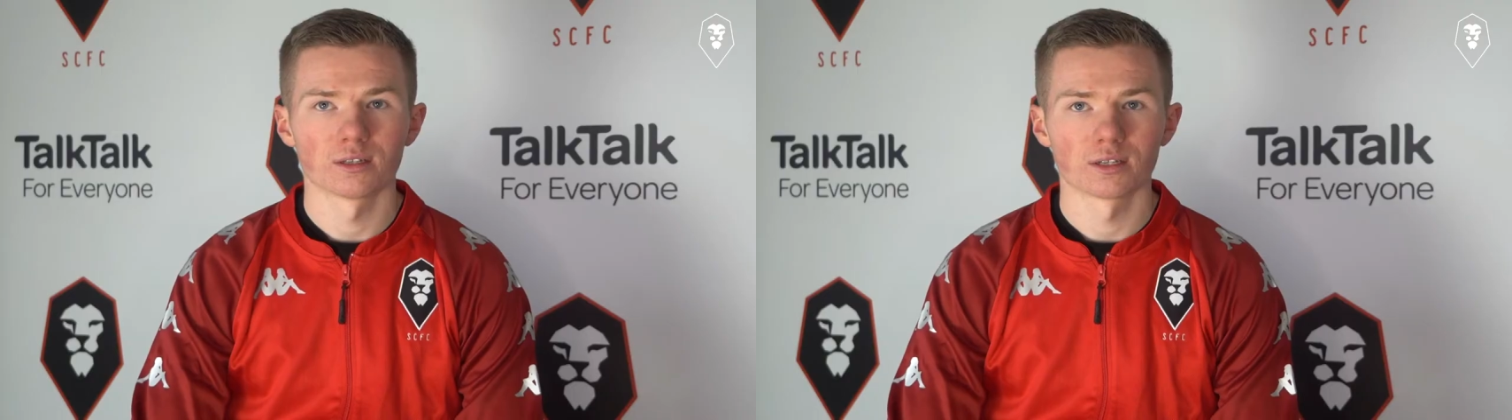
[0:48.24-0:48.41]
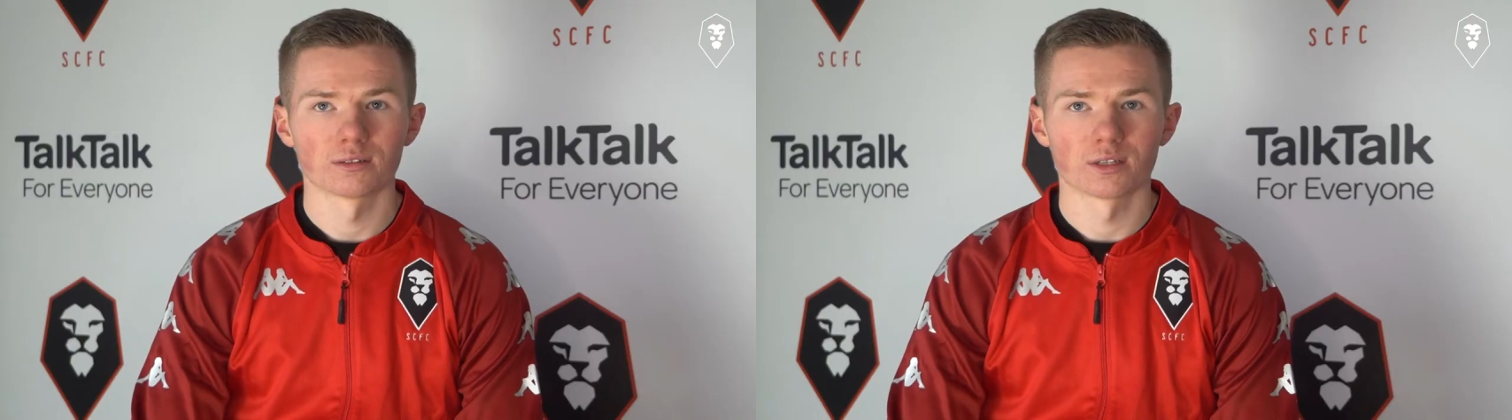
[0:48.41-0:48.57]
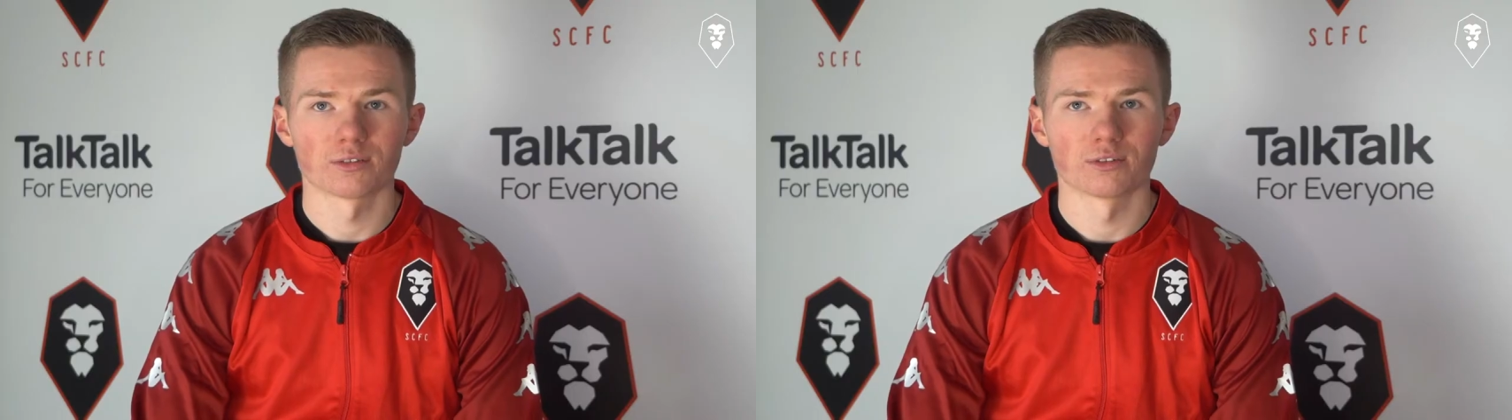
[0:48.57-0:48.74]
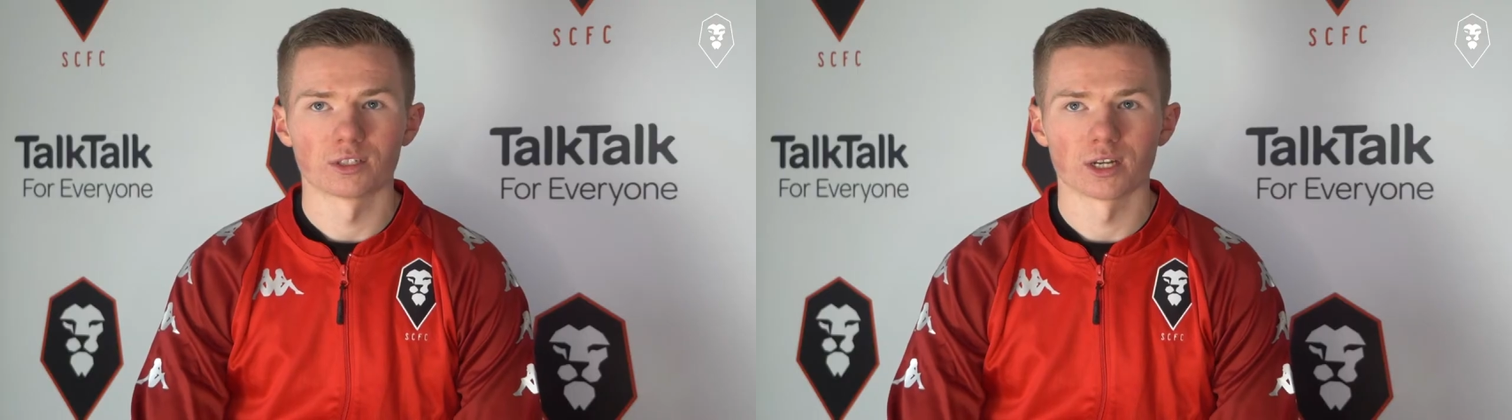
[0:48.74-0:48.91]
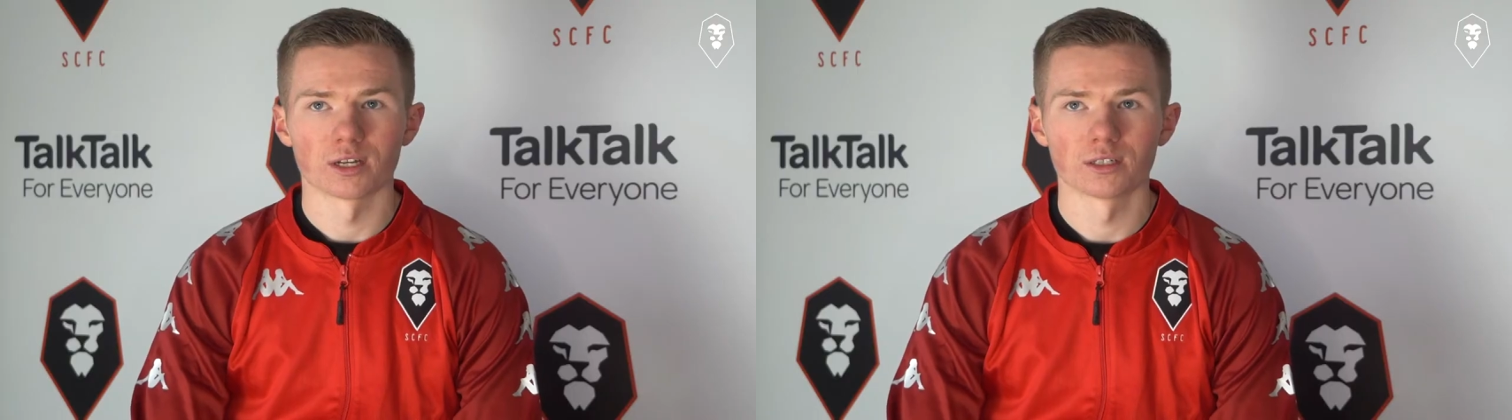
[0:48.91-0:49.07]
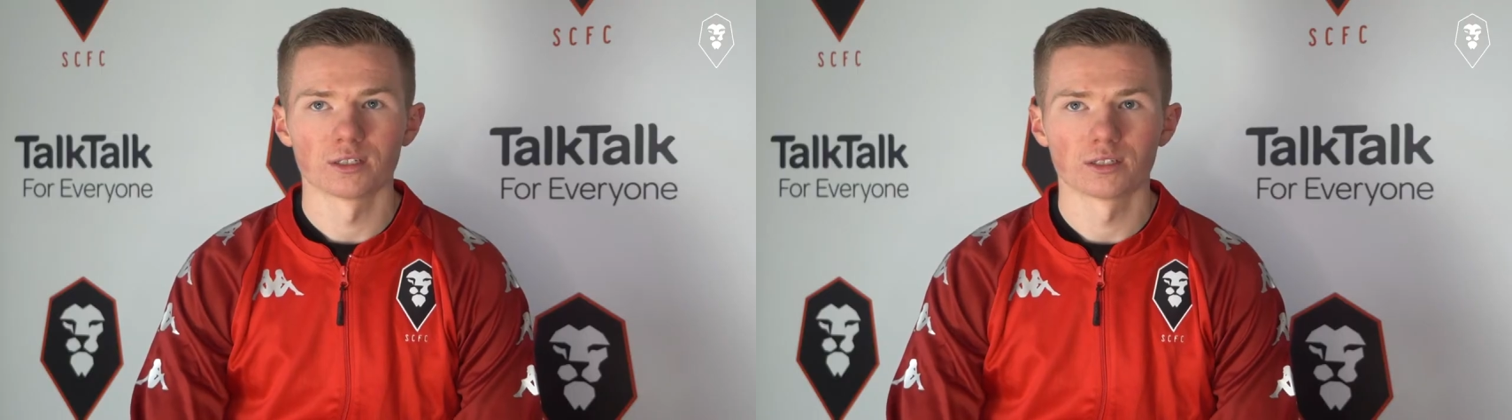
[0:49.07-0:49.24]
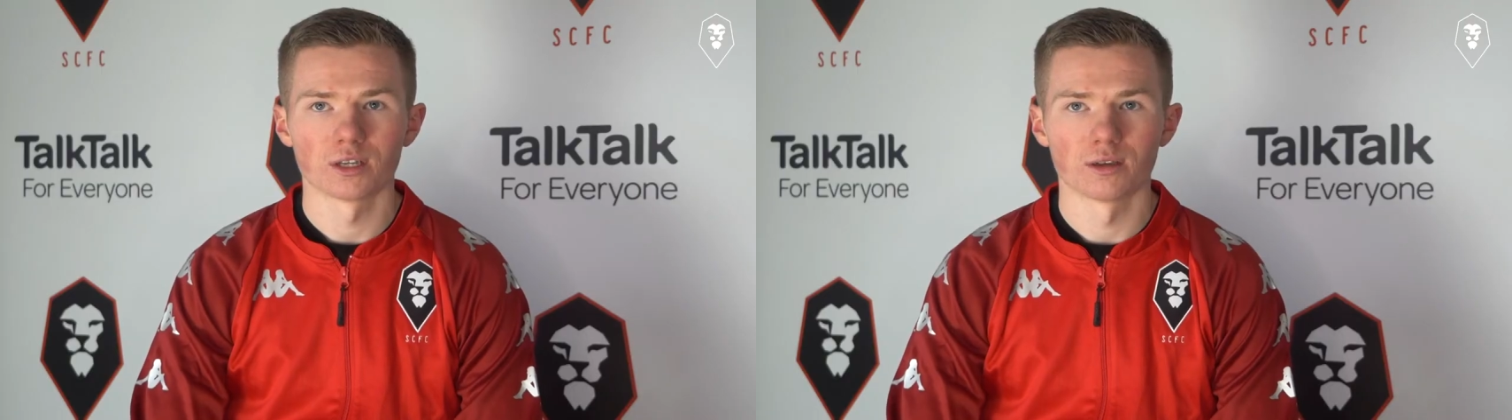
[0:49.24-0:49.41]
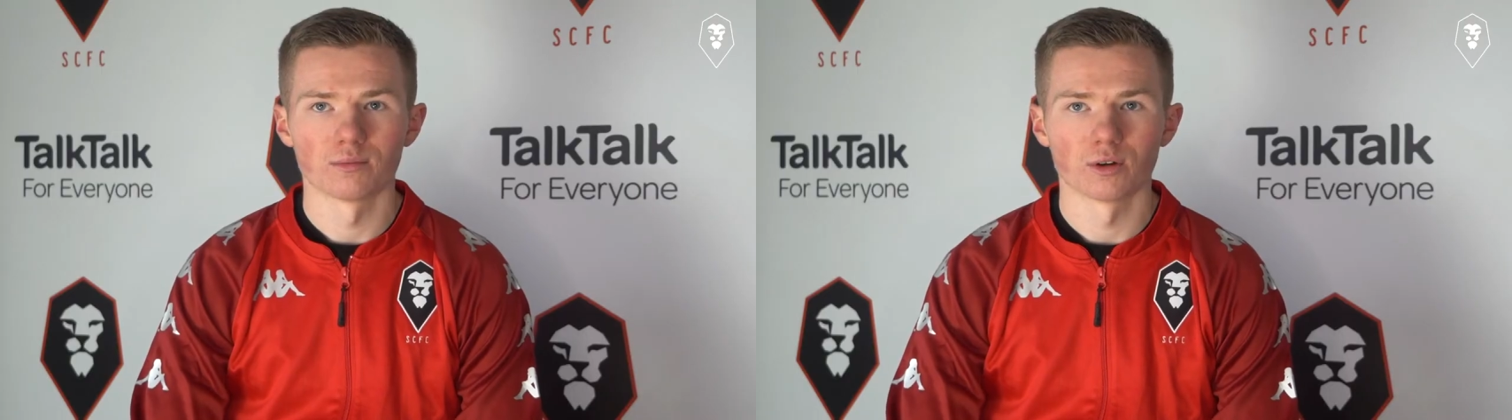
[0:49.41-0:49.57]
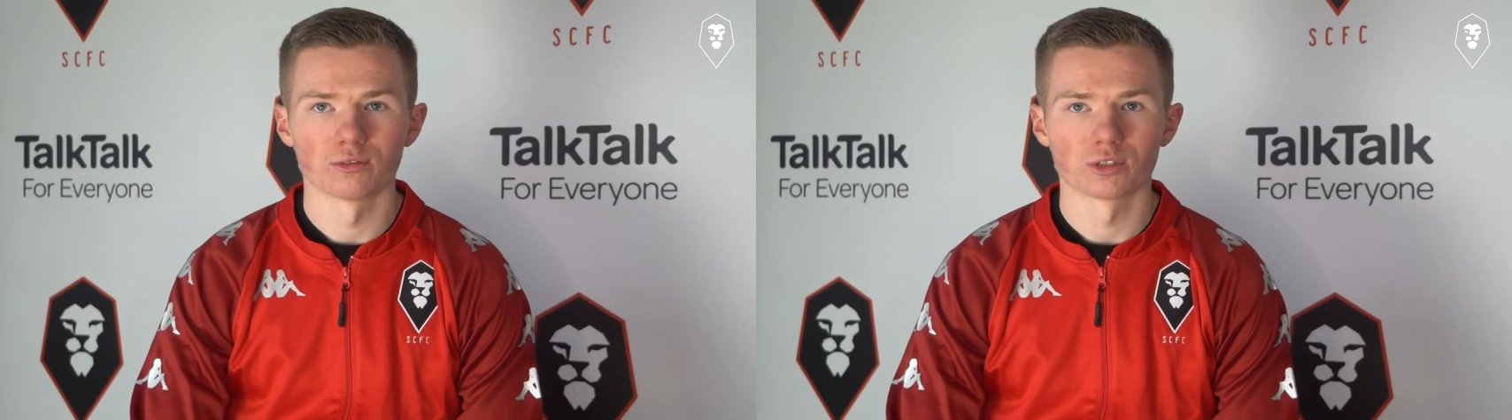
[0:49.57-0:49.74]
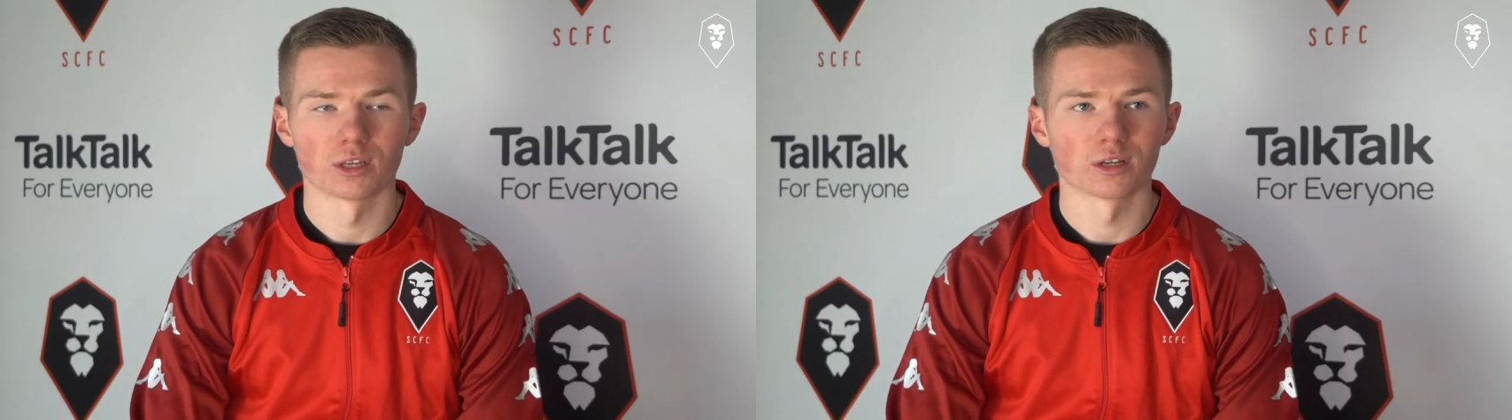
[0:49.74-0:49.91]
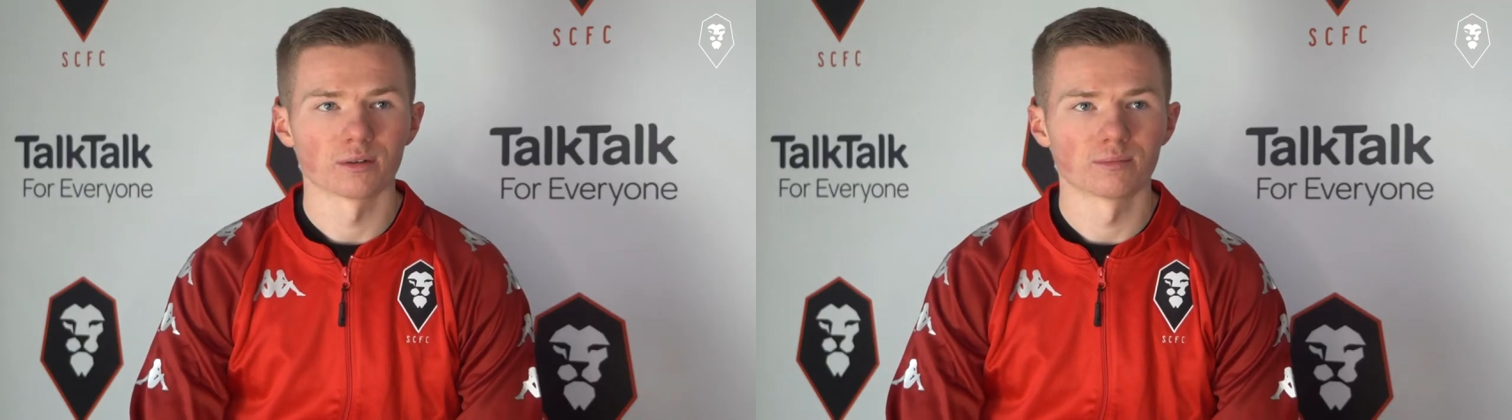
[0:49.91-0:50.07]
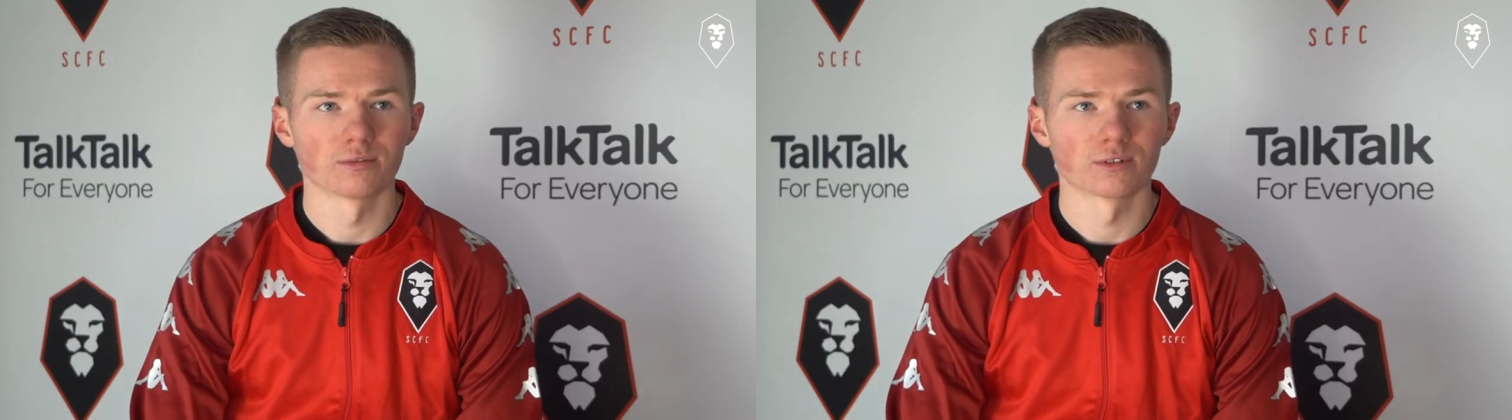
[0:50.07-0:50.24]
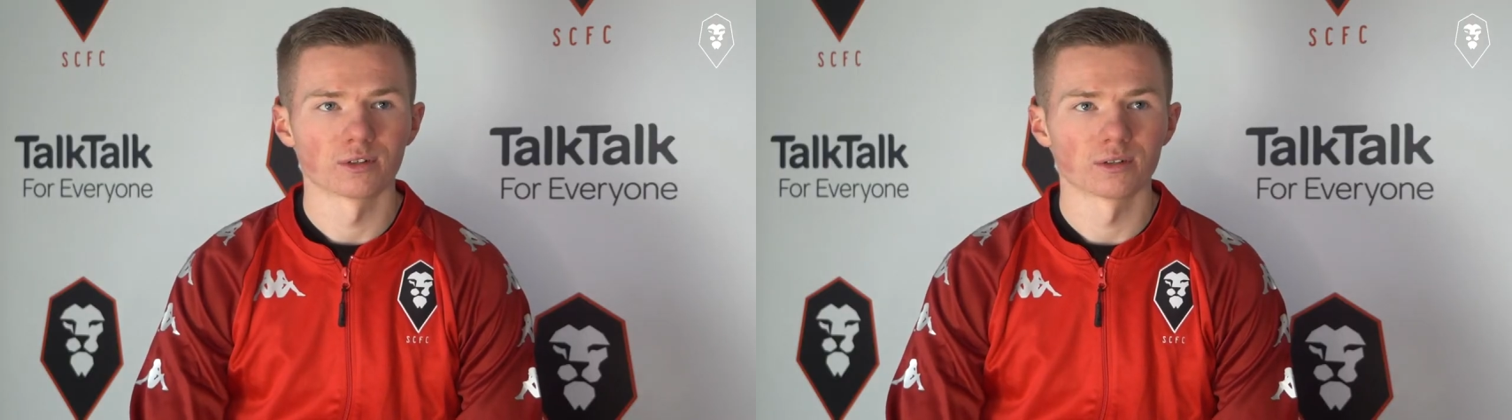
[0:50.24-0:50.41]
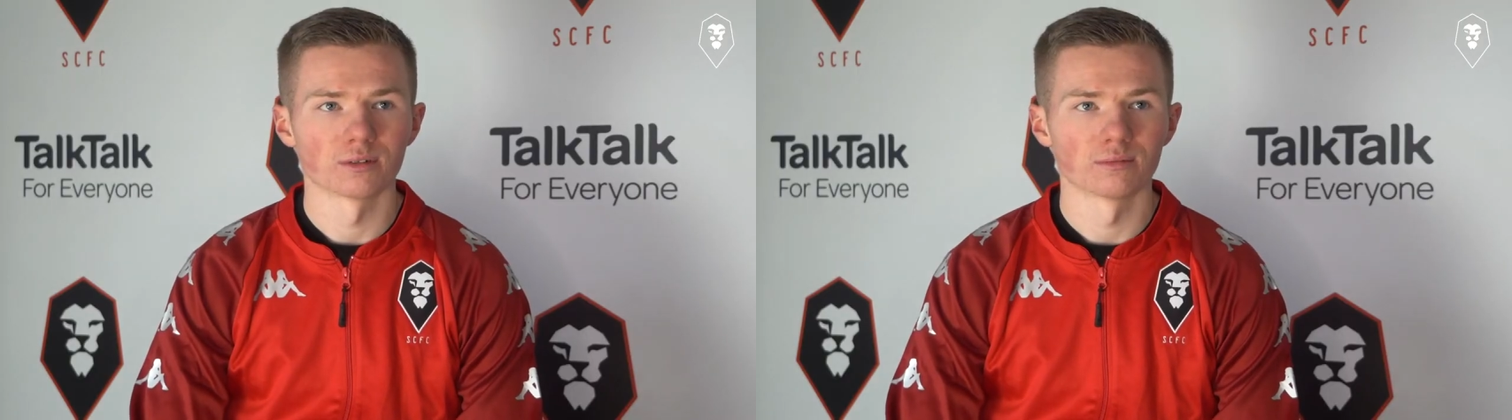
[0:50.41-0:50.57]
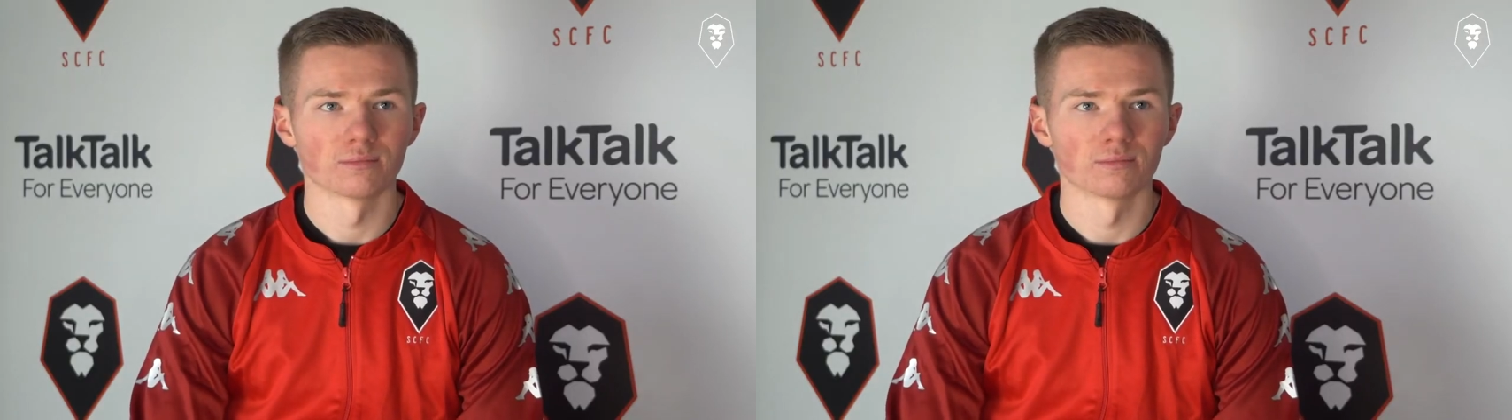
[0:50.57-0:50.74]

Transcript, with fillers: I think different challenge. Um, obviously the club have got